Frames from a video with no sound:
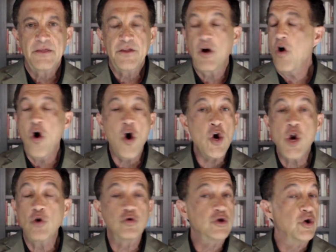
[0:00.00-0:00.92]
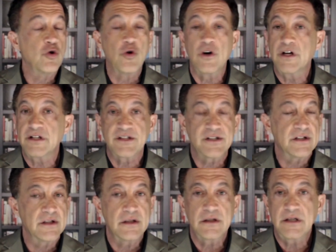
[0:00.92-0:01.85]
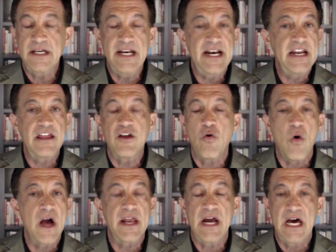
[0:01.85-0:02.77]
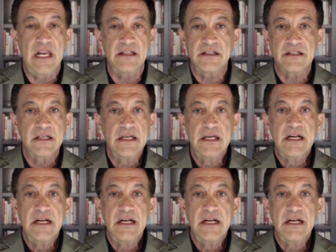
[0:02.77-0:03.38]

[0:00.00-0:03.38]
There are no tourists in any of the Hawaiian Islands.